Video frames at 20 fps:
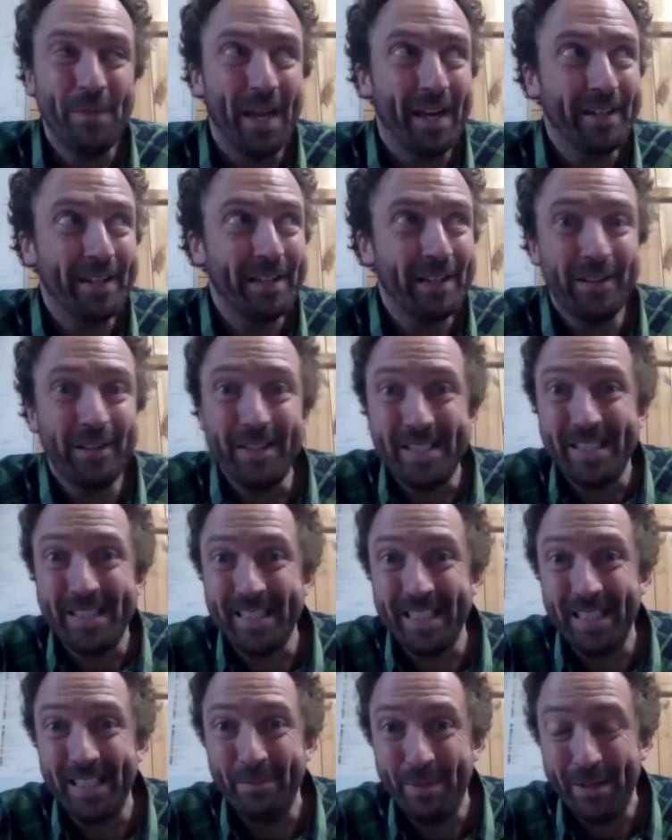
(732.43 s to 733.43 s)
And I'd like to
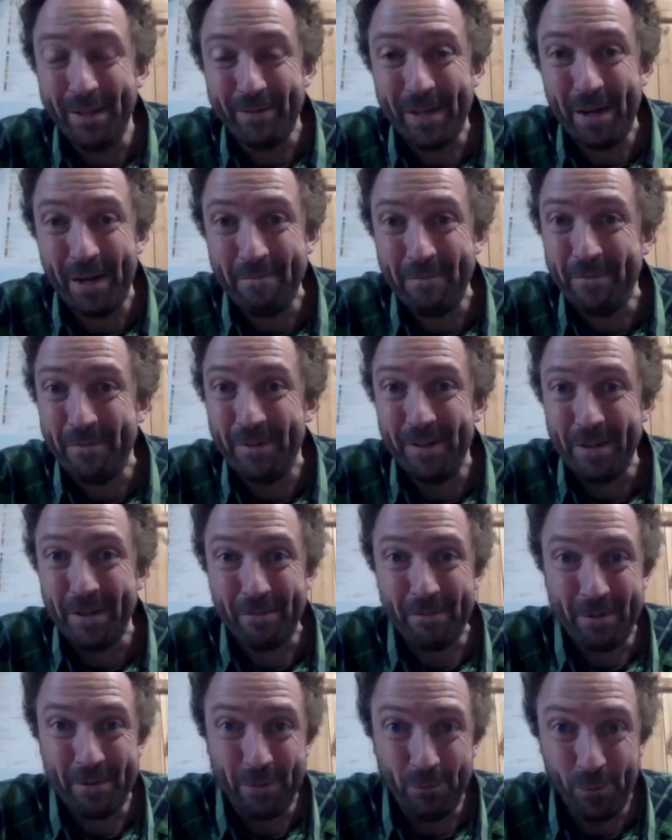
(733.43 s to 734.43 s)
see a bit of comfort through